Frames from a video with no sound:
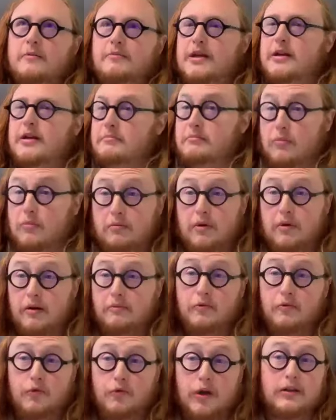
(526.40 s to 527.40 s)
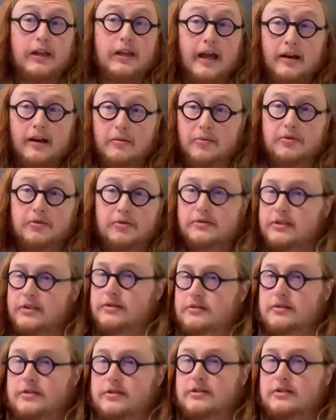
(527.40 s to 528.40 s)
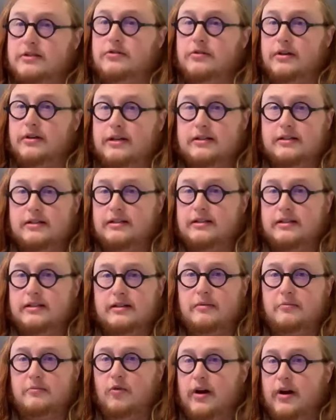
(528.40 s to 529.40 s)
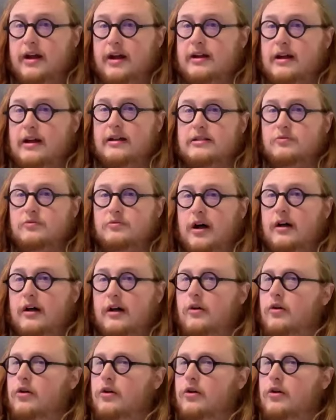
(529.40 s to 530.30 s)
be relatable to the students in some way as well?